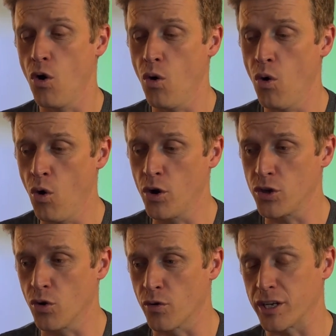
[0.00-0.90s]
or
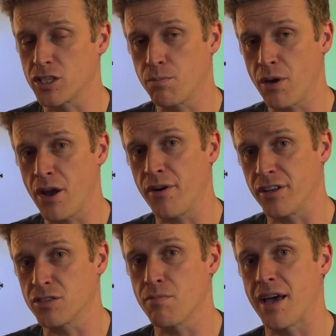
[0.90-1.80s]
you're an
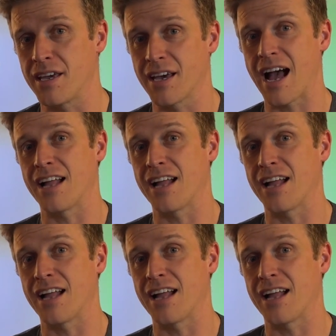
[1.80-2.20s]
experienced maker